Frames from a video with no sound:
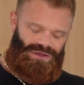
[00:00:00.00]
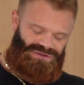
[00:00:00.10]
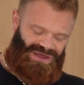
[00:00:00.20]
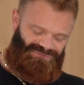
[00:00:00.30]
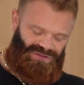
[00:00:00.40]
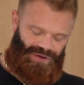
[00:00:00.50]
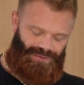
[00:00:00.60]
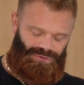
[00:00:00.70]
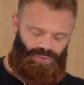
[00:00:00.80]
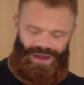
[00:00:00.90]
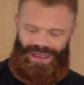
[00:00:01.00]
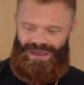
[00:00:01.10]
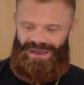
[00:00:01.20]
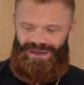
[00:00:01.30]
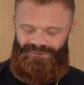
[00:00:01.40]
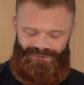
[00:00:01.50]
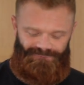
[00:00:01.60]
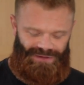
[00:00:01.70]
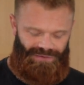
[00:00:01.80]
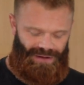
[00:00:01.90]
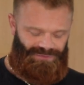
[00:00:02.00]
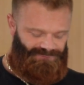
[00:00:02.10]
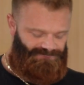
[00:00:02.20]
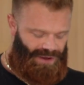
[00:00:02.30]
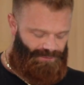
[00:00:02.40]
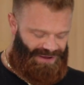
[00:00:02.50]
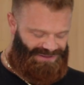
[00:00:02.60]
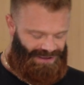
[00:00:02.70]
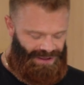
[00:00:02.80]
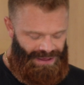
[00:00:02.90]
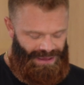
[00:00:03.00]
70 grams of whey, 15 grams of nut butter,